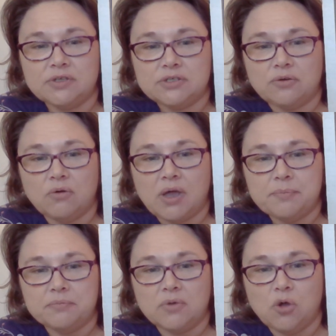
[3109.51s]
So
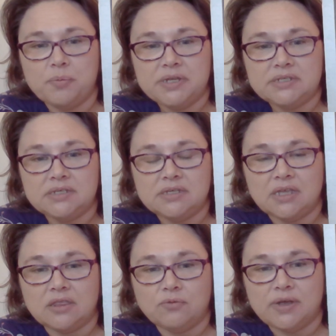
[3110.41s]
I'm hoping to
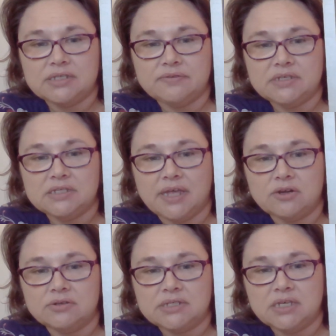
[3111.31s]
get the rest of these
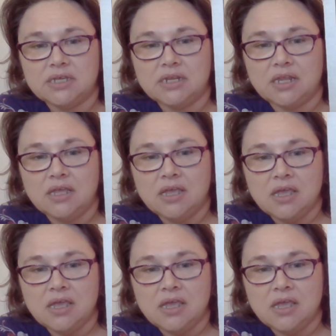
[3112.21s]
letters in